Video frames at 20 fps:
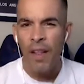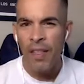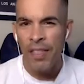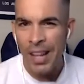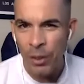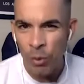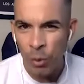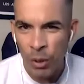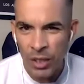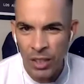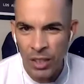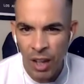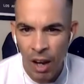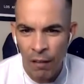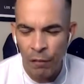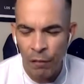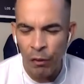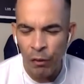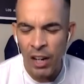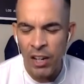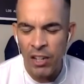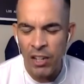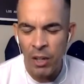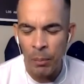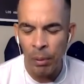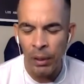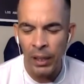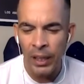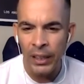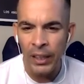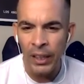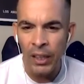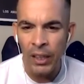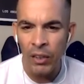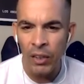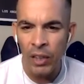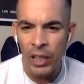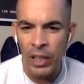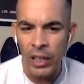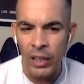That's where Todd Frazier played Little
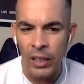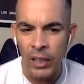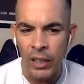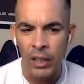League.